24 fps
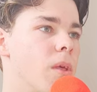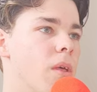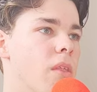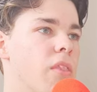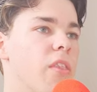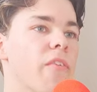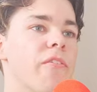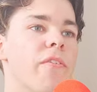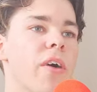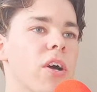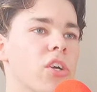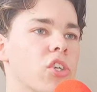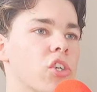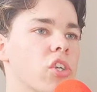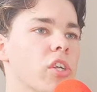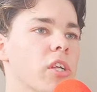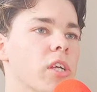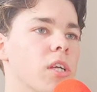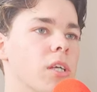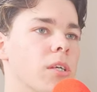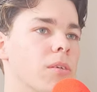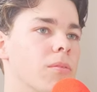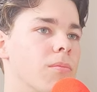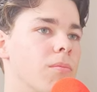the
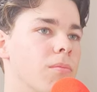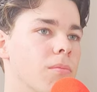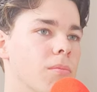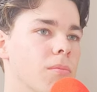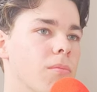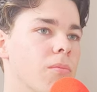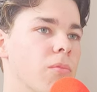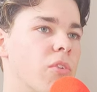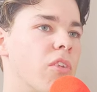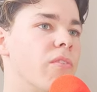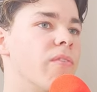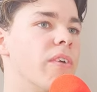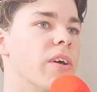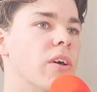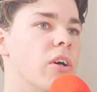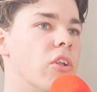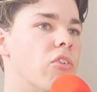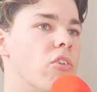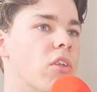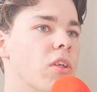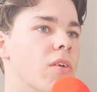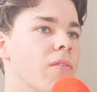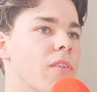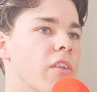functioning
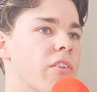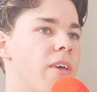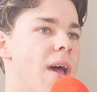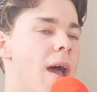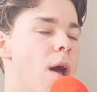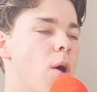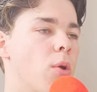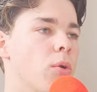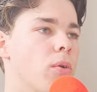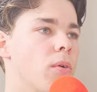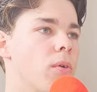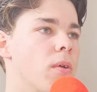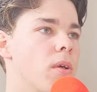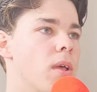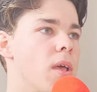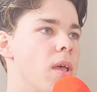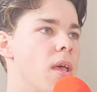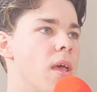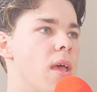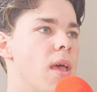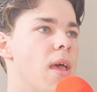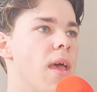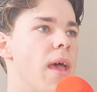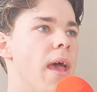civility of the town.
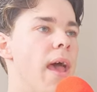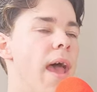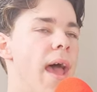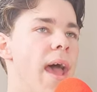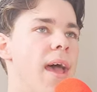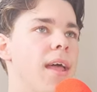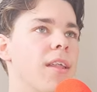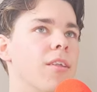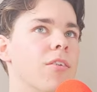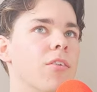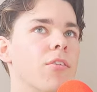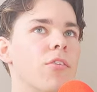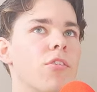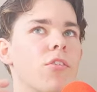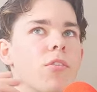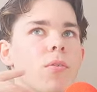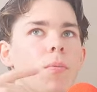And